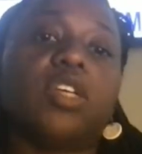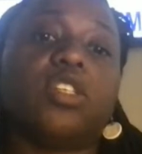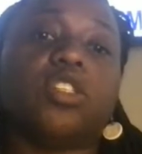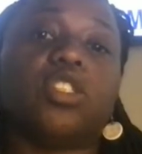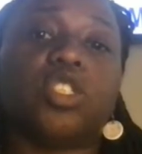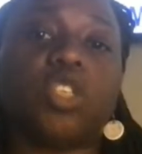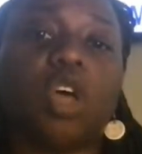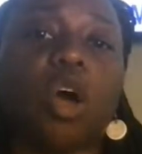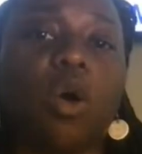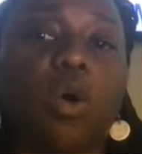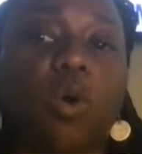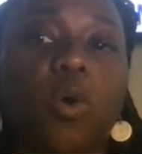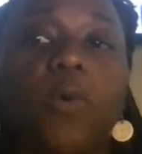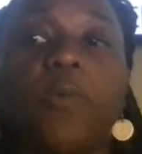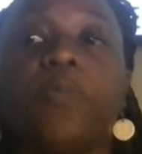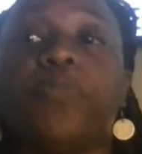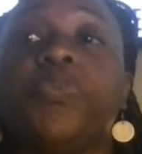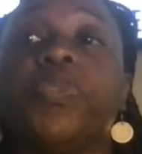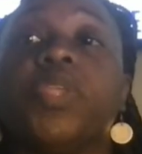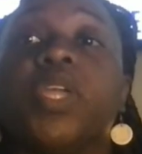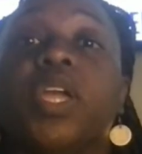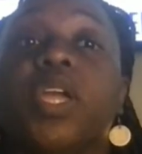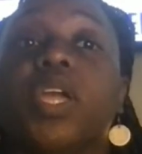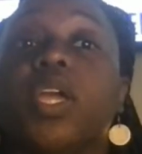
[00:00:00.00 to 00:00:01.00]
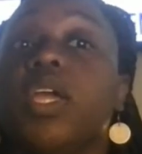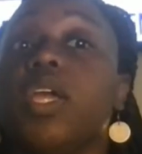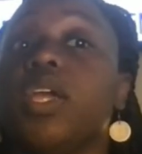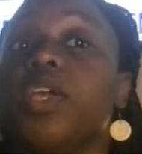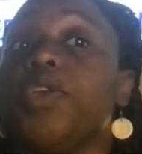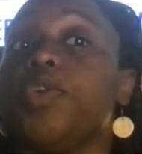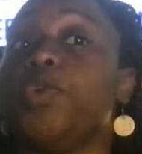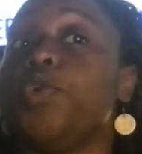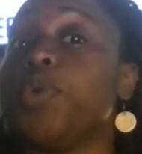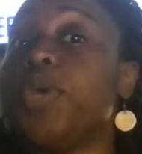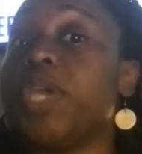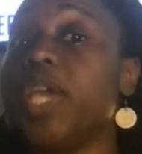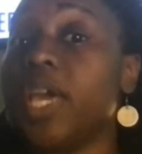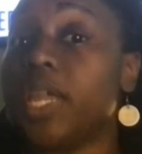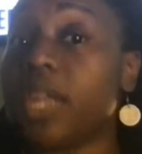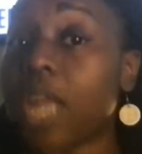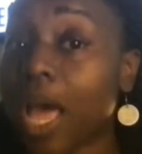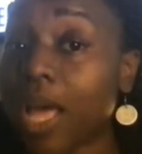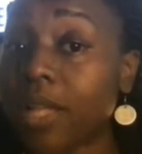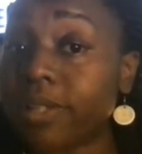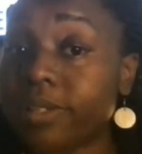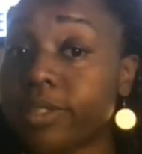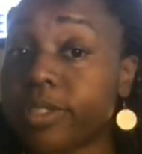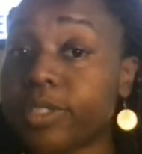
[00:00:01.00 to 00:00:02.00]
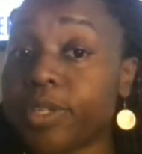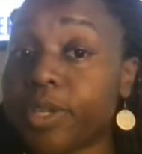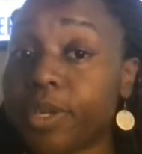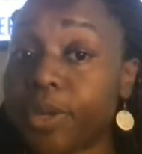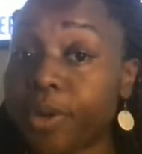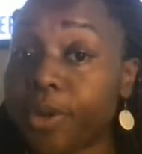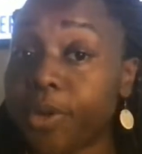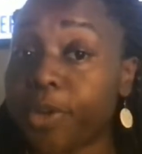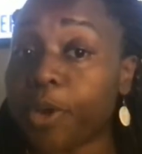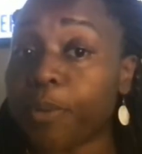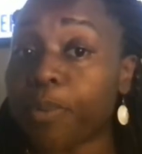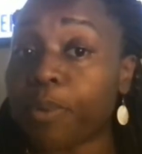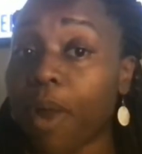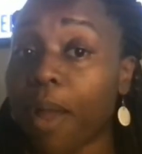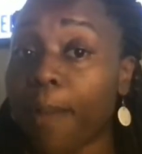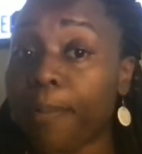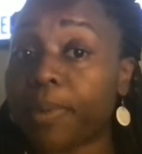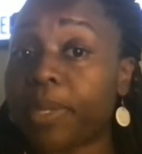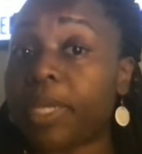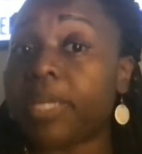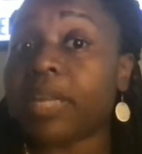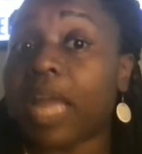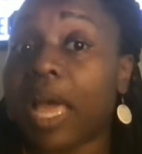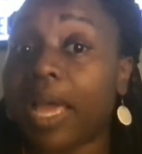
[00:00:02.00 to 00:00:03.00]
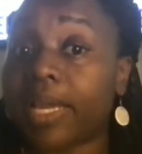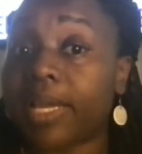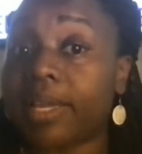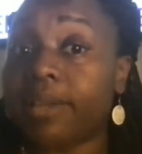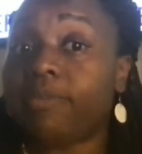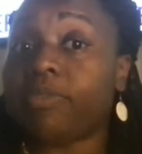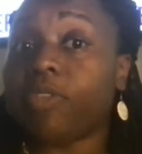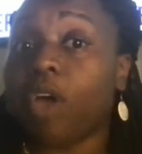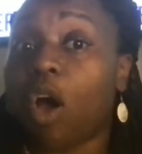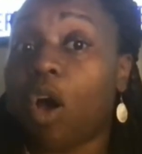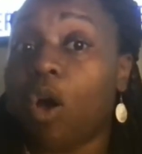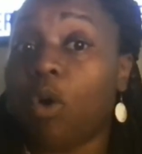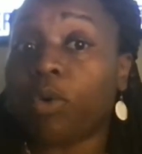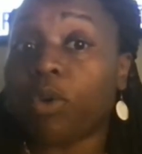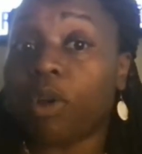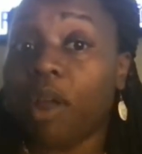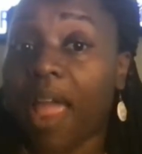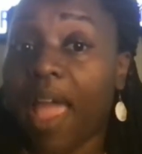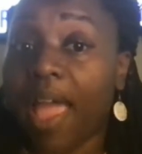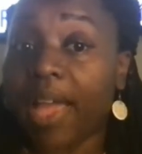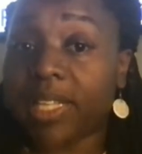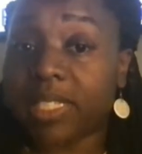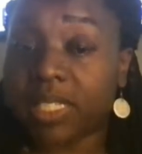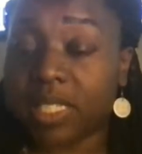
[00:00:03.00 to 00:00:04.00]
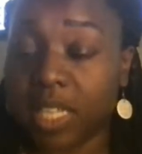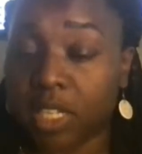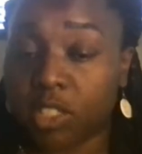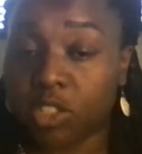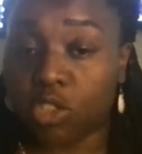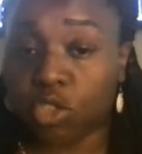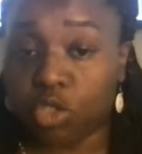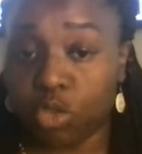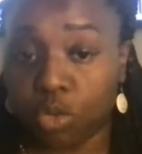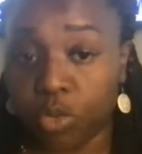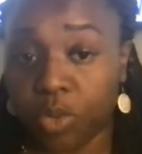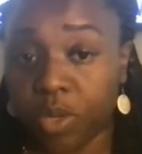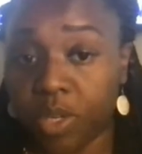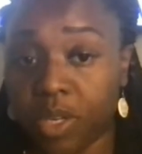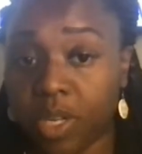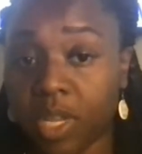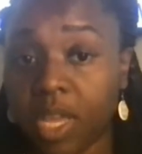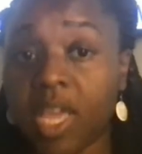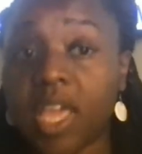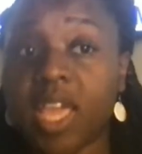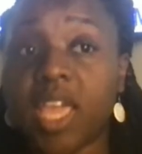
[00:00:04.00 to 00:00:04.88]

So you cannot secure your property and not give the owner access to it.